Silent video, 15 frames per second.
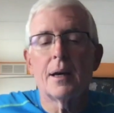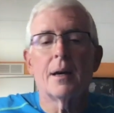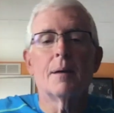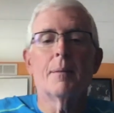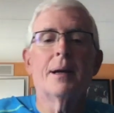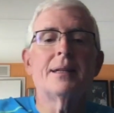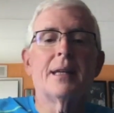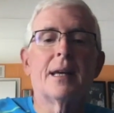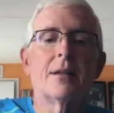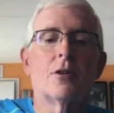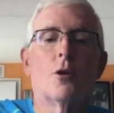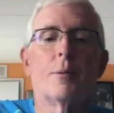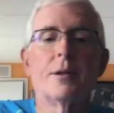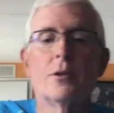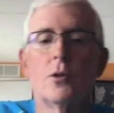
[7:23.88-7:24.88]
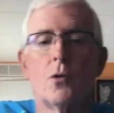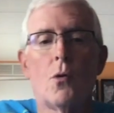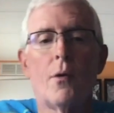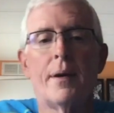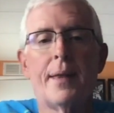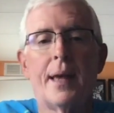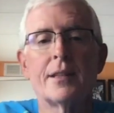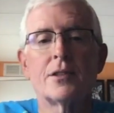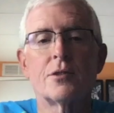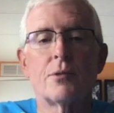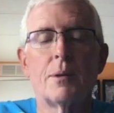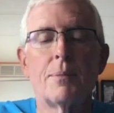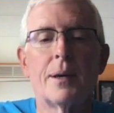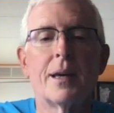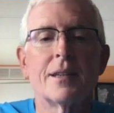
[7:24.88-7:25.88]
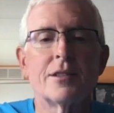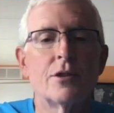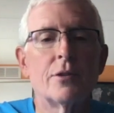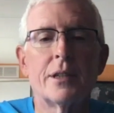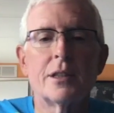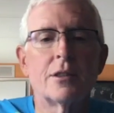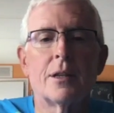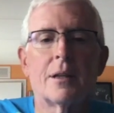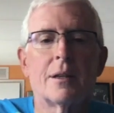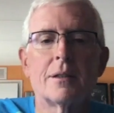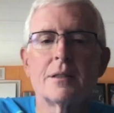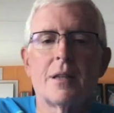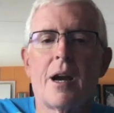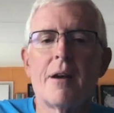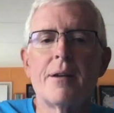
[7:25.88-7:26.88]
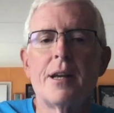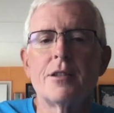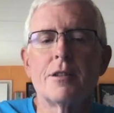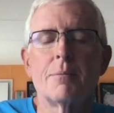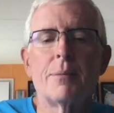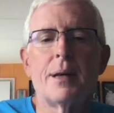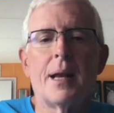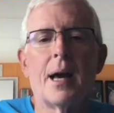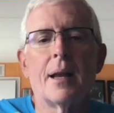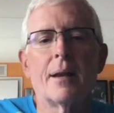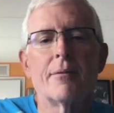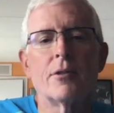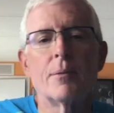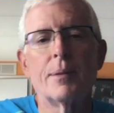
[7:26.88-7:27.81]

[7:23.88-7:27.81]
my dad told me, don't go on that street because you'll get your tarnation beat out of you,